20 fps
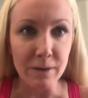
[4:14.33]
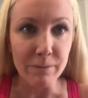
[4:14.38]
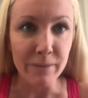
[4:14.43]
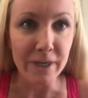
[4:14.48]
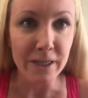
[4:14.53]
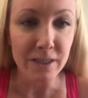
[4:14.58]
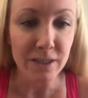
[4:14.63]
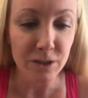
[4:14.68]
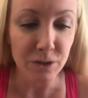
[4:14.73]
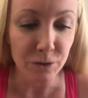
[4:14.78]

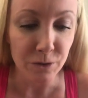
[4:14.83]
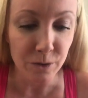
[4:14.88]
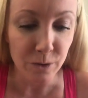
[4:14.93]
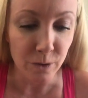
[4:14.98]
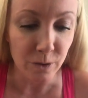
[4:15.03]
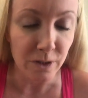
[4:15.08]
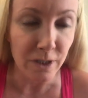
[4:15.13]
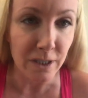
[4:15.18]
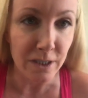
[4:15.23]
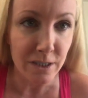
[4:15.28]
my
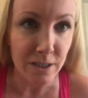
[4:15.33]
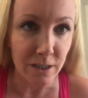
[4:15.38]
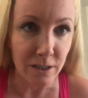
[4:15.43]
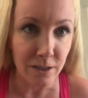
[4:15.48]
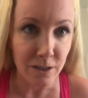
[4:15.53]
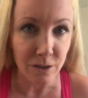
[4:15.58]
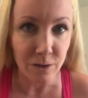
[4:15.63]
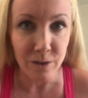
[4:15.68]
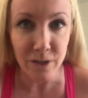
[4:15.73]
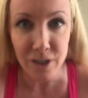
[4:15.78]
2-year-old gets
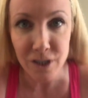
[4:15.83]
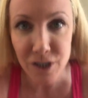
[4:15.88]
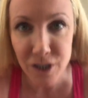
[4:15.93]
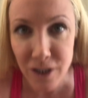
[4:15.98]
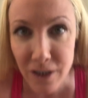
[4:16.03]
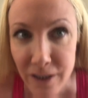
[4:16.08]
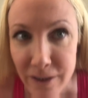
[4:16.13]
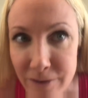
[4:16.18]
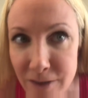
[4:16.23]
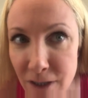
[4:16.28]
into that she
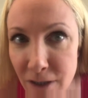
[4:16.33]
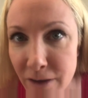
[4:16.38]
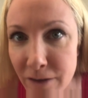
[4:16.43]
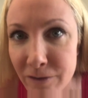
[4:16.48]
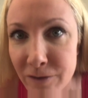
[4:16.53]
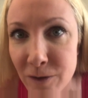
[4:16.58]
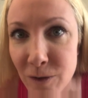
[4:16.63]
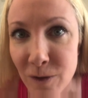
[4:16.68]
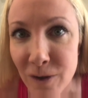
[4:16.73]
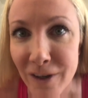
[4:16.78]
leaves on the
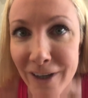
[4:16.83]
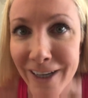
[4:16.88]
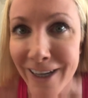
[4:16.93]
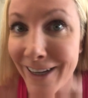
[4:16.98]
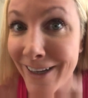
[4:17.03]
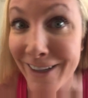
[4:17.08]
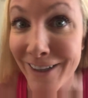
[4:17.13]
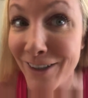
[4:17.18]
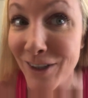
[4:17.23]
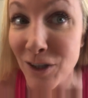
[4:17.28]
floor. I
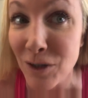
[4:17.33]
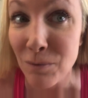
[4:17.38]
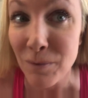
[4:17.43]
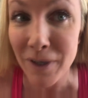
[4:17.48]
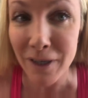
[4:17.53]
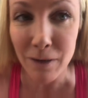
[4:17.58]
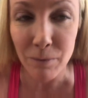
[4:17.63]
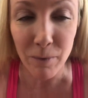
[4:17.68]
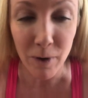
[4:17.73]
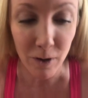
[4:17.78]
can't get her to
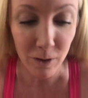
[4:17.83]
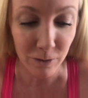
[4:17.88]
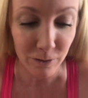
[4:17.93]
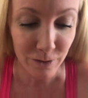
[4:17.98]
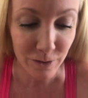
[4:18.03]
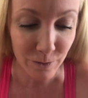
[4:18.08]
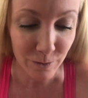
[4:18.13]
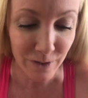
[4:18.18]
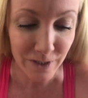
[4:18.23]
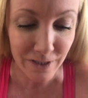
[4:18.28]
pick up all her
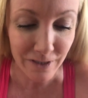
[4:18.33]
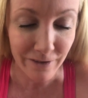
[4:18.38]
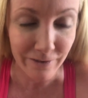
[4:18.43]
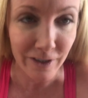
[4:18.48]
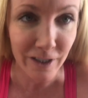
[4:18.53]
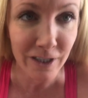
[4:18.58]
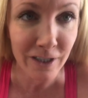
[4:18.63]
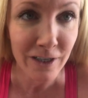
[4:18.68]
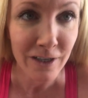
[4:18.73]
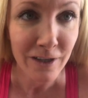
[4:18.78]
toys
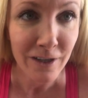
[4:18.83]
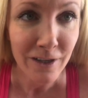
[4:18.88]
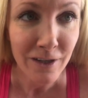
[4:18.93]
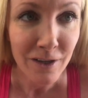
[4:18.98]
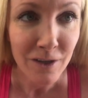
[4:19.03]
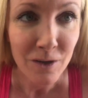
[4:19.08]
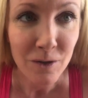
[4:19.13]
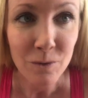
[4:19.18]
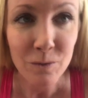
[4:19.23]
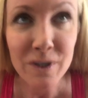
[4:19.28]
ever.
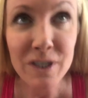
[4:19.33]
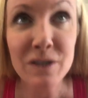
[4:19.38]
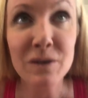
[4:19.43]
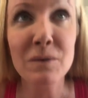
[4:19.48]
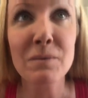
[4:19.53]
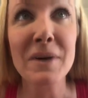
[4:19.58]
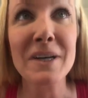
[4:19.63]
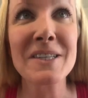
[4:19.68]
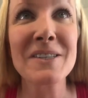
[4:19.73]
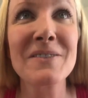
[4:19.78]
We do
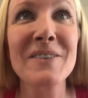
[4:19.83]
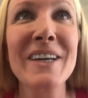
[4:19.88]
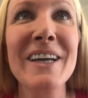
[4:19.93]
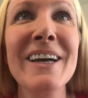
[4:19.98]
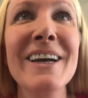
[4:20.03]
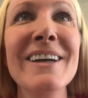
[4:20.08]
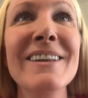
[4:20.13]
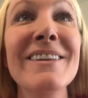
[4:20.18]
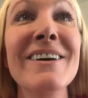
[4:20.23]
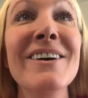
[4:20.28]
the best we
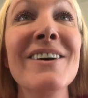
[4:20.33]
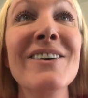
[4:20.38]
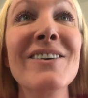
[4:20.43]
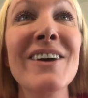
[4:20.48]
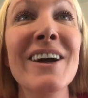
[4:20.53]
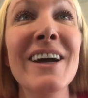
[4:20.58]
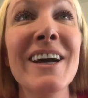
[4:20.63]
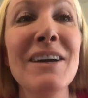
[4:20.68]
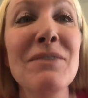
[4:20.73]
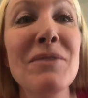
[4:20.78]
can though,
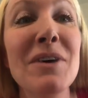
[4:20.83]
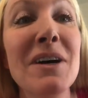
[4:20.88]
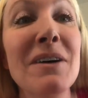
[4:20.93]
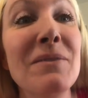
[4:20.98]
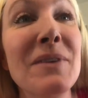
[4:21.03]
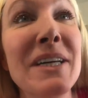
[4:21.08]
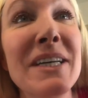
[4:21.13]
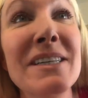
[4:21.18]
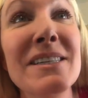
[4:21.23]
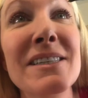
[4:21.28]
right,
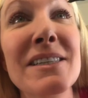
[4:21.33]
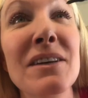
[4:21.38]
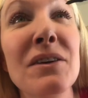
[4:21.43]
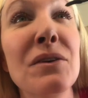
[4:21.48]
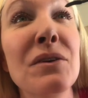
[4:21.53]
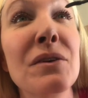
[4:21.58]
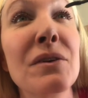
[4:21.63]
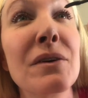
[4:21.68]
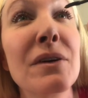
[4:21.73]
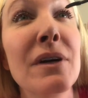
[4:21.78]
mommies?
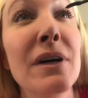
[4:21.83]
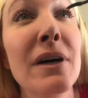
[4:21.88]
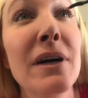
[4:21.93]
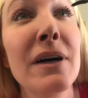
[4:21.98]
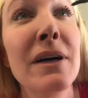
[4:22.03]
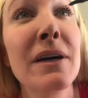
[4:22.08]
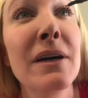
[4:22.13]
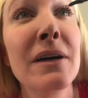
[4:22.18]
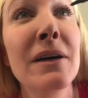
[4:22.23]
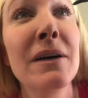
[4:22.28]

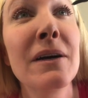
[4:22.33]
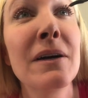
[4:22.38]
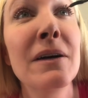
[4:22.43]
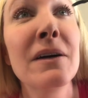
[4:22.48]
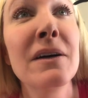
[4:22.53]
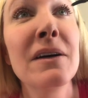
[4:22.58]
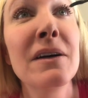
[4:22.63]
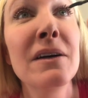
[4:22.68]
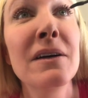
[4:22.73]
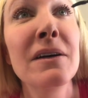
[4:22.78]
Okay.
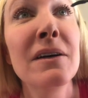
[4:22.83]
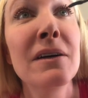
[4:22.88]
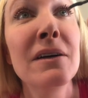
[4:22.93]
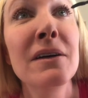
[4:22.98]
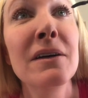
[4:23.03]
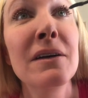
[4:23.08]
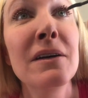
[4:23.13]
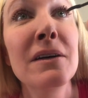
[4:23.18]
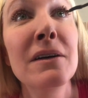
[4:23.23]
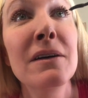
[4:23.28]

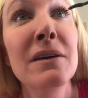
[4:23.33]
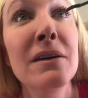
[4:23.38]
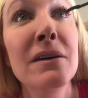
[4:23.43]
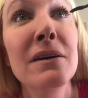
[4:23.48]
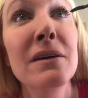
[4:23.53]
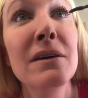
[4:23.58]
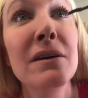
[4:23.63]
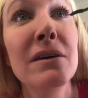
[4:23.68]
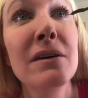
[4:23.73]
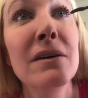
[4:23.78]

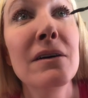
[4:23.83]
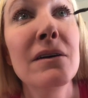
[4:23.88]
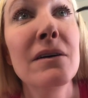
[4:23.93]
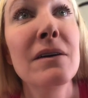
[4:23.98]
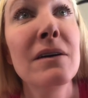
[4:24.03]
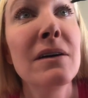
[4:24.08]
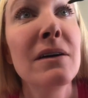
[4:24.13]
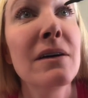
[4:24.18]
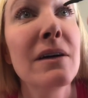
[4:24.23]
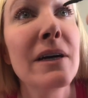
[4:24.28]

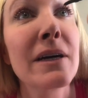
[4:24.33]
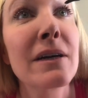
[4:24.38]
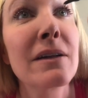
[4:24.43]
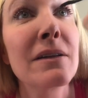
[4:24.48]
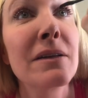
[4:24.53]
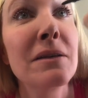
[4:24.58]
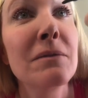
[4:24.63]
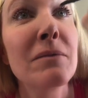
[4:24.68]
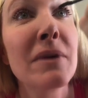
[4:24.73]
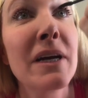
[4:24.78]
Oh, I
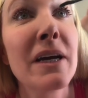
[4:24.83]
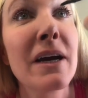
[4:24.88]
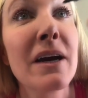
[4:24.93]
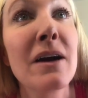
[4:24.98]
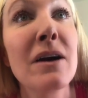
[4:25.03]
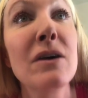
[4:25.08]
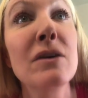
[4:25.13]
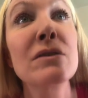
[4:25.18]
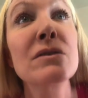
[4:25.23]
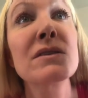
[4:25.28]
clean my
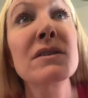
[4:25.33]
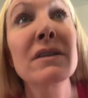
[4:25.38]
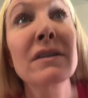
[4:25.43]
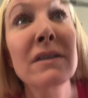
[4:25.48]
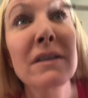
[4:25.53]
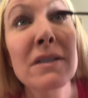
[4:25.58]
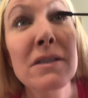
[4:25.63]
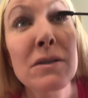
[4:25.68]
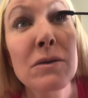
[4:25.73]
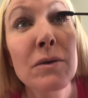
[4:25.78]
house at
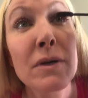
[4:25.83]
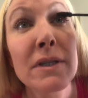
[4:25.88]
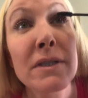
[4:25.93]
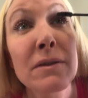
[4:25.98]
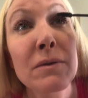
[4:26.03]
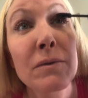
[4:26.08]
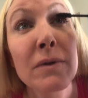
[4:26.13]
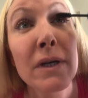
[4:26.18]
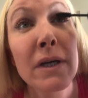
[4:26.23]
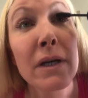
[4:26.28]
least
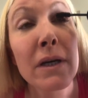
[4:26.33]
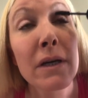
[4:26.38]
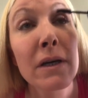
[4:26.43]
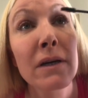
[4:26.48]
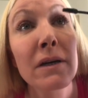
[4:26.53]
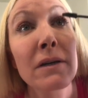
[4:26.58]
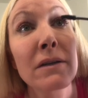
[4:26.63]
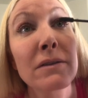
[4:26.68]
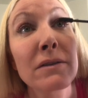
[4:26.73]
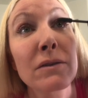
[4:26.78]
twice a week,
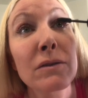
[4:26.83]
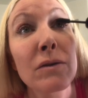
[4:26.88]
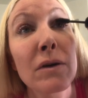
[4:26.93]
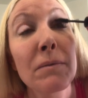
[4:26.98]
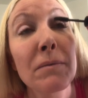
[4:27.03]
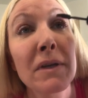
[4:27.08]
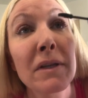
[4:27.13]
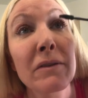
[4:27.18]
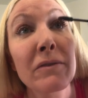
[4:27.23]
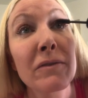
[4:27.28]

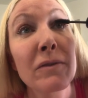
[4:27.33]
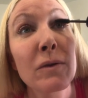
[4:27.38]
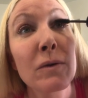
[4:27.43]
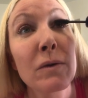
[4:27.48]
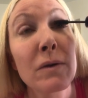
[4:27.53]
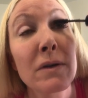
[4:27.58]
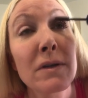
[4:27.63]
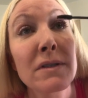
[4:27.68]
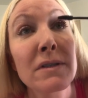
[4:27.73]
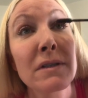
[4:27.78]
scrubbing the
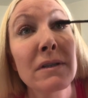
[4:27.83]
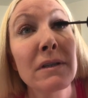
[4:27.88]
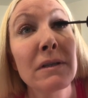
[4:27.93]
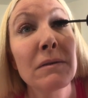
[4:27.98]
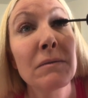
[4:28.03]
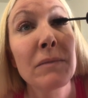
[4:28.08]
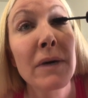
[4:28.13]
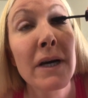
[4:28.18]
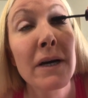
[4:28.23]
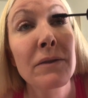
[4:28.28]
floors and
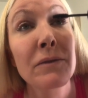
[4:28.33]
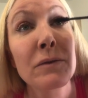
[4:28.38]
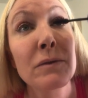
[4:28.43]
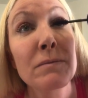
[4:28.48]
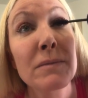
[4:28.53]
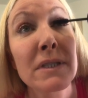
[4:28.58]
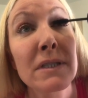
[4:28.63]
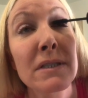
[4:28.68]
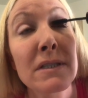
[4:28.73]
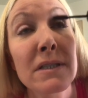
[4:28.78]

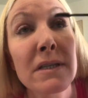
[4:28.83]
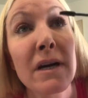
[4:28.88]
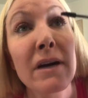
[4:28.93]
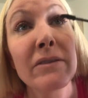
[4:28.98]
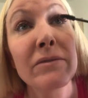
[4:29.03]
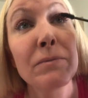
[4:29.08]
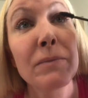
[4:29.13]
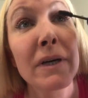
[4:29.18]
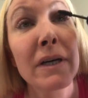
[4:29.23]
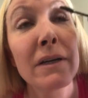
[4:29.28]
bathrooms and
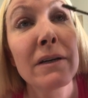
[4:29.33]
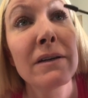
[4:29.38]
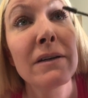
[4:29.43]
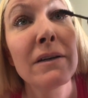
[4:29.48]
stuff, but